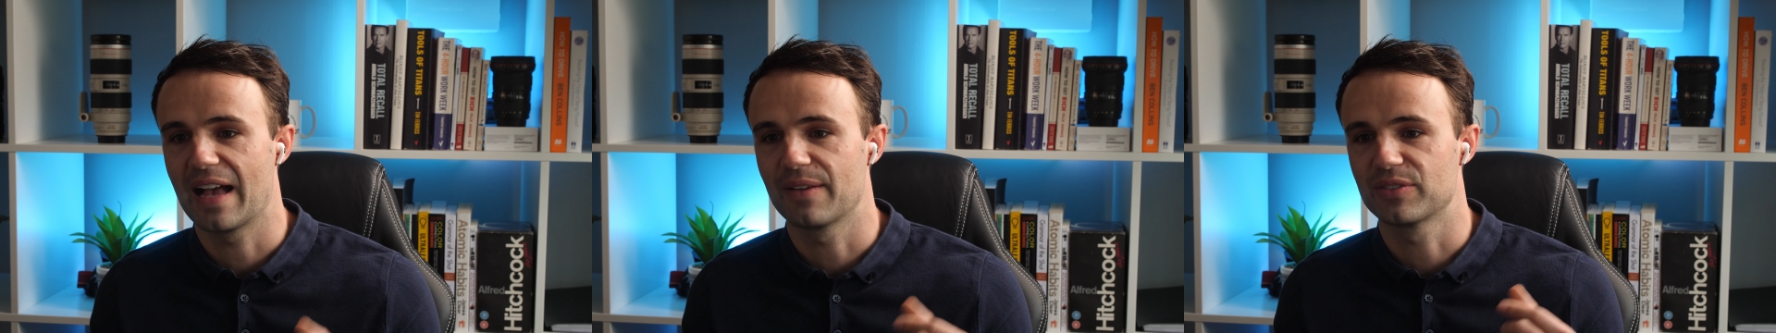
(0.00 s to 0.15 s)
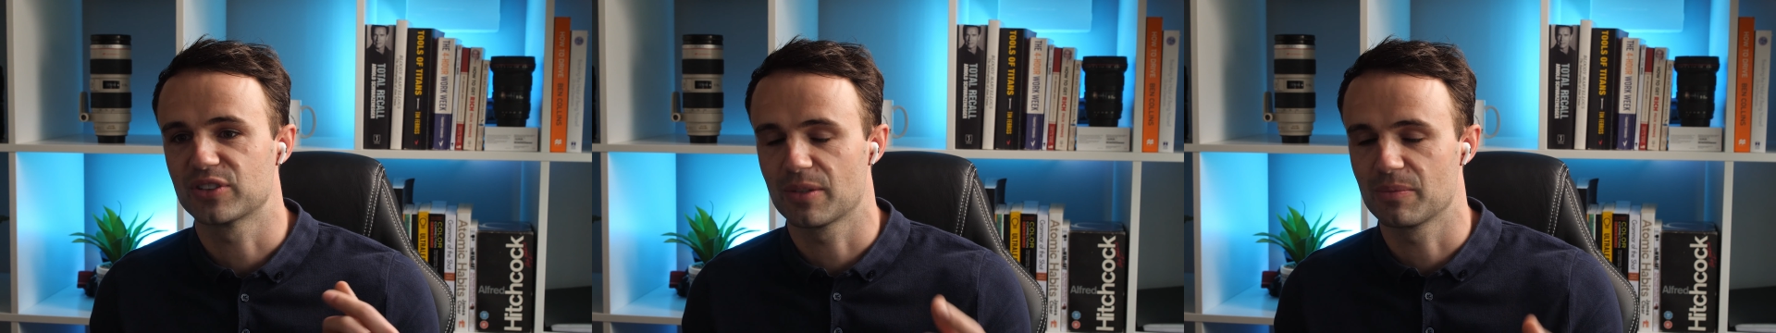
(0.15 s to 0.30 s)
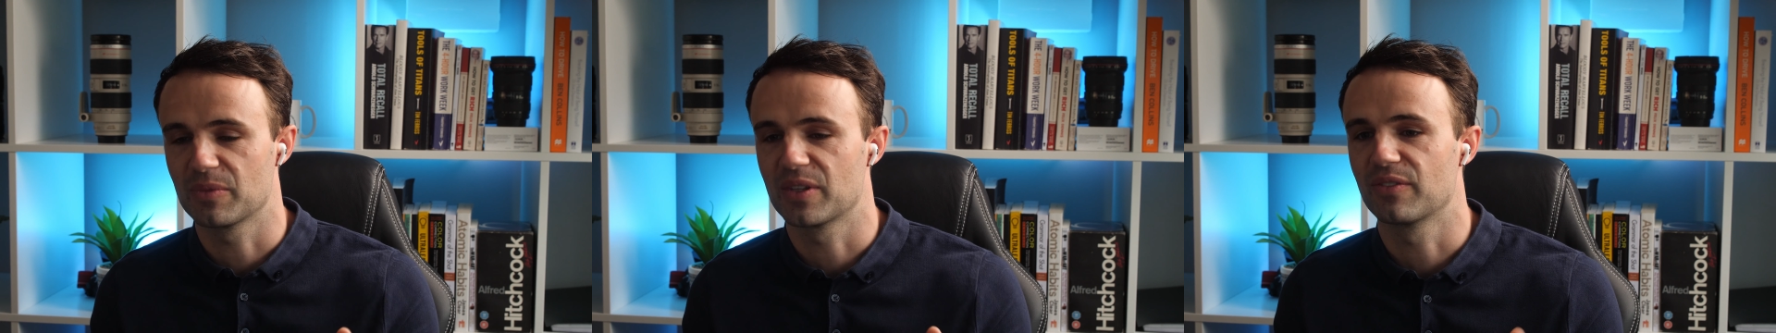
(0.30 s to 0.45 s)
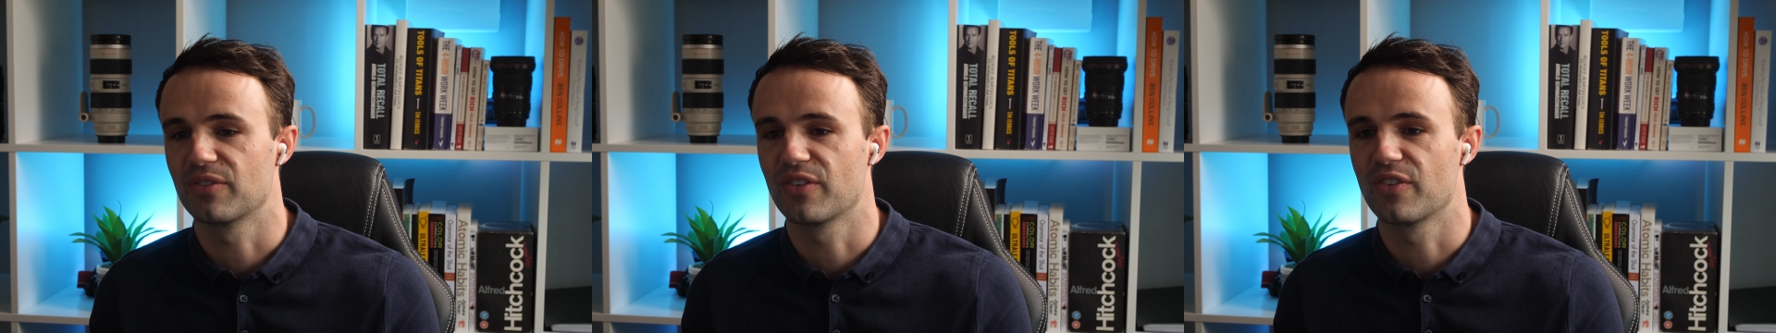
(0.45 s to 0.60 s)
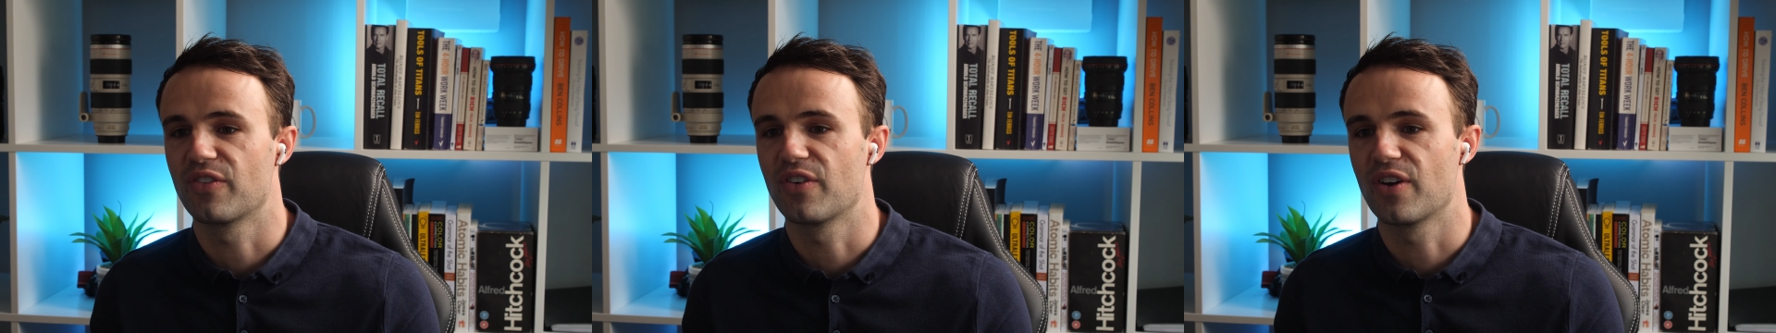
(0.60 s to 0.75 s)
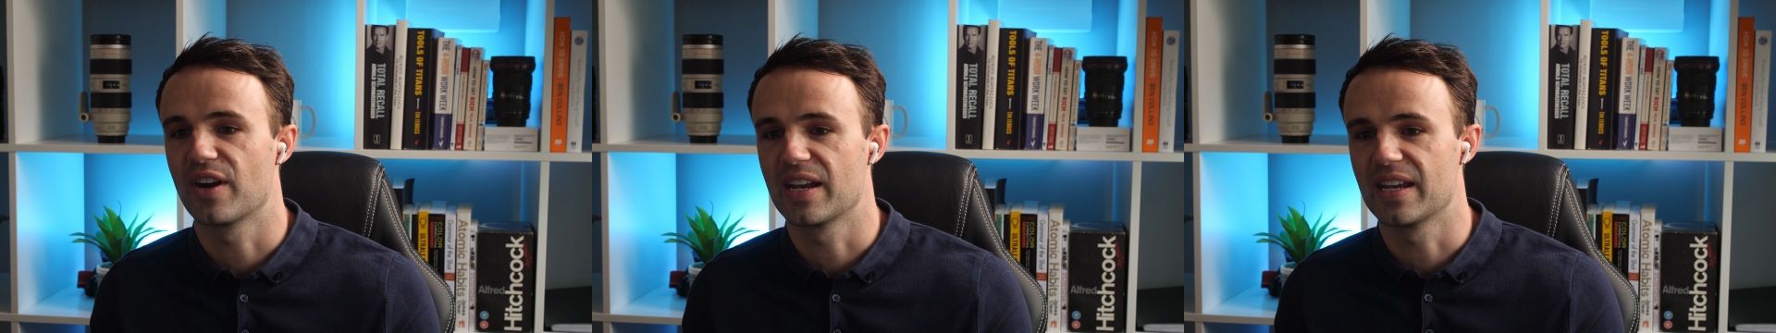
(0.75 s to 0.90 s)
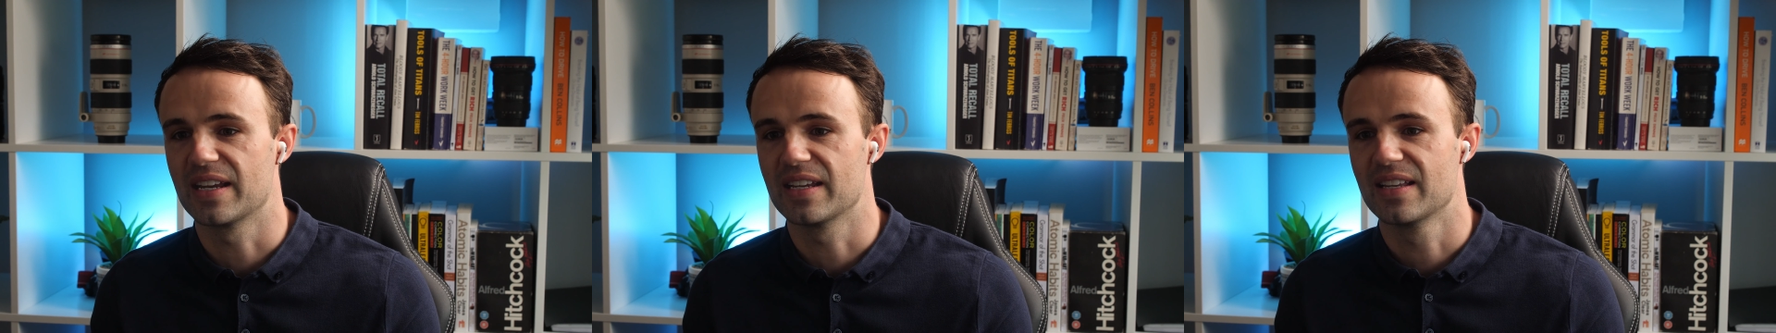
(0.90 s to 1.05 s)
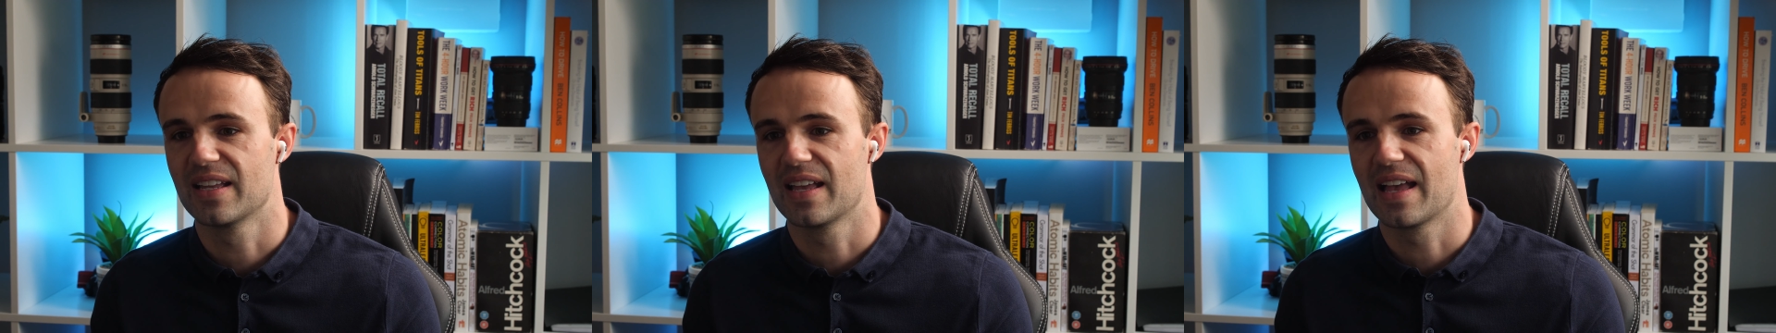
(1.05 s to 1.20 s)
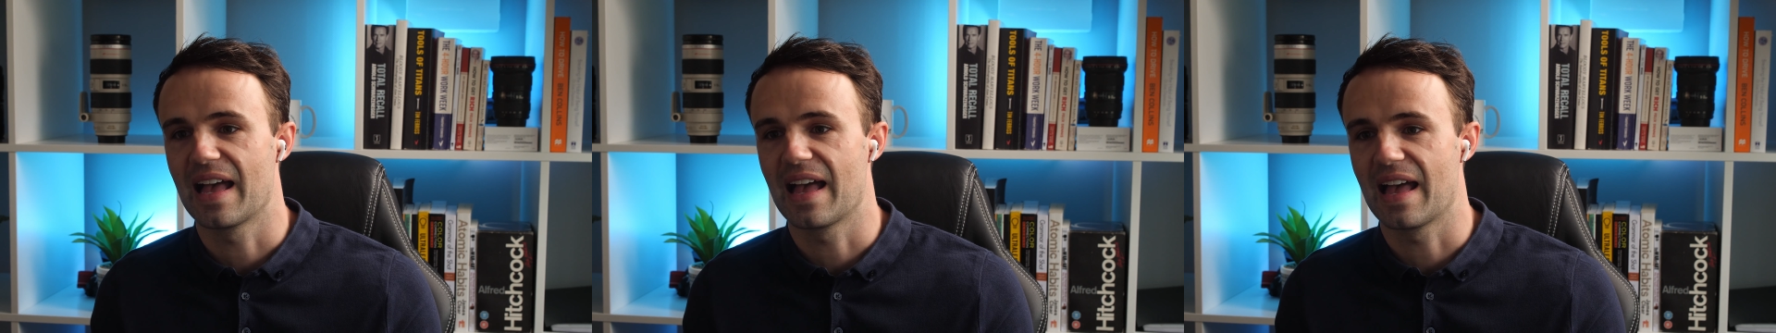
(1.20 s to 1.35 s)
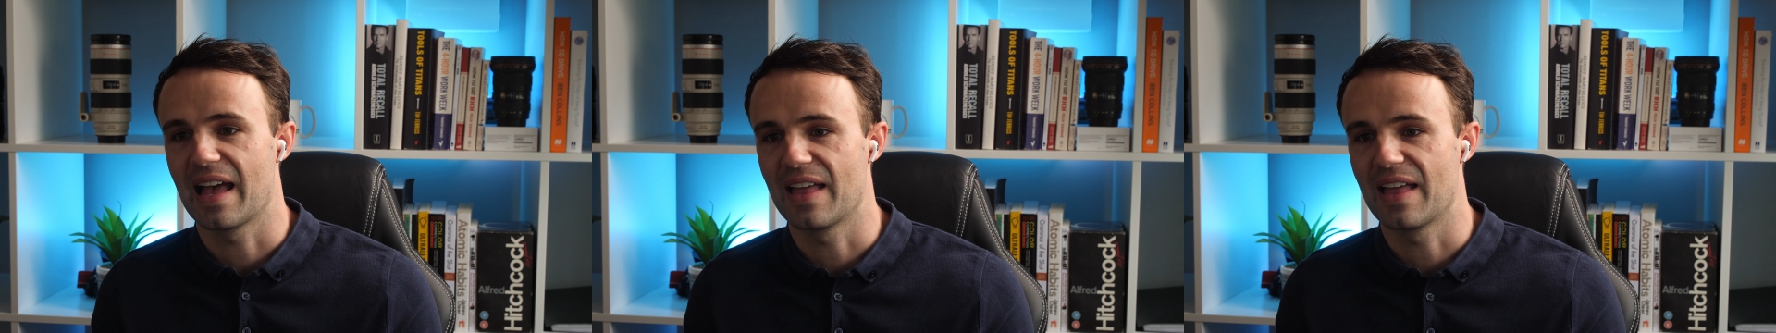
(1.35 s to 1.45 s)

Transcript: have something for free